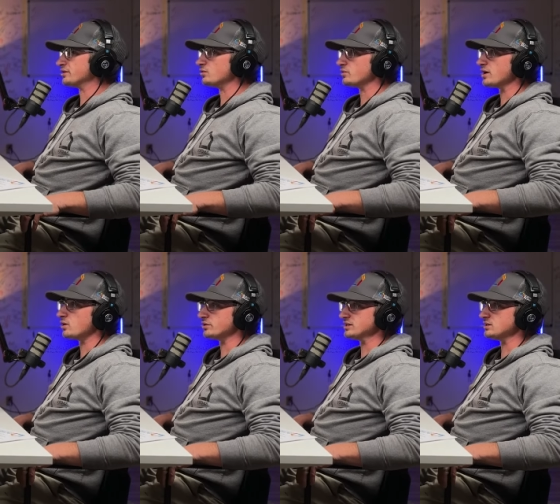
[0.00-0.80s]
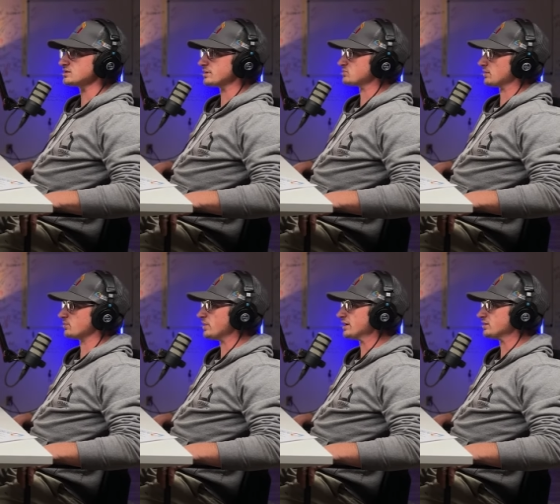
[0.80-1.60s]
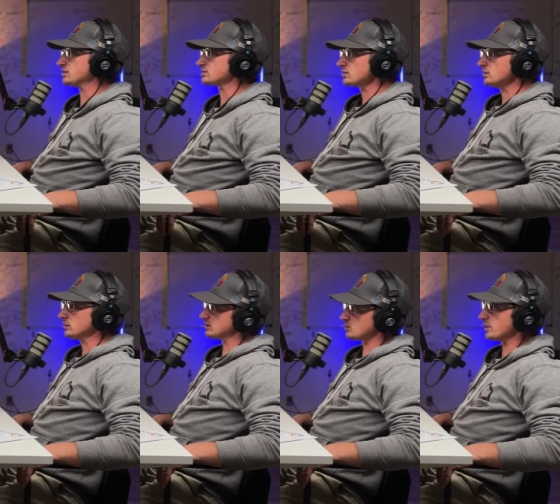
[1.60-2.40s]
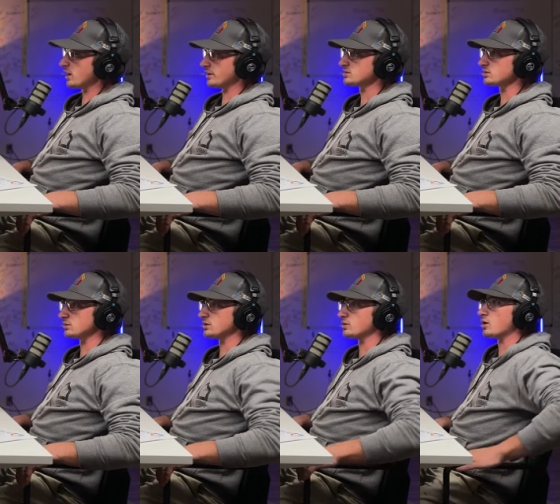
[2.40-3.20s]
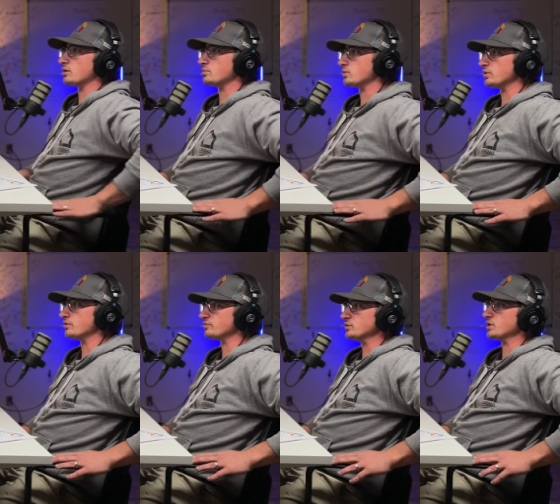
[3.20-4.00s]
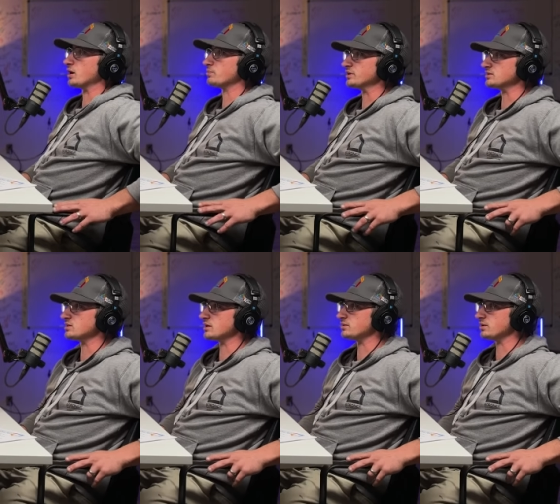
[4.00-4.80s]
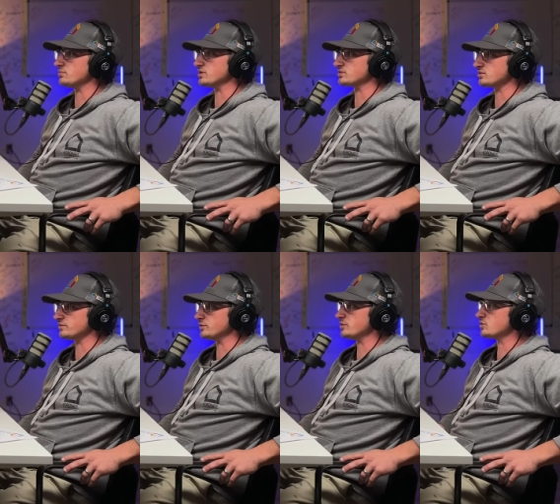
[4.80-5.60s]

you know, they all need the same type of maintenance. Mm-hmm. And to be honest, there are there are a few companies that that miss a few of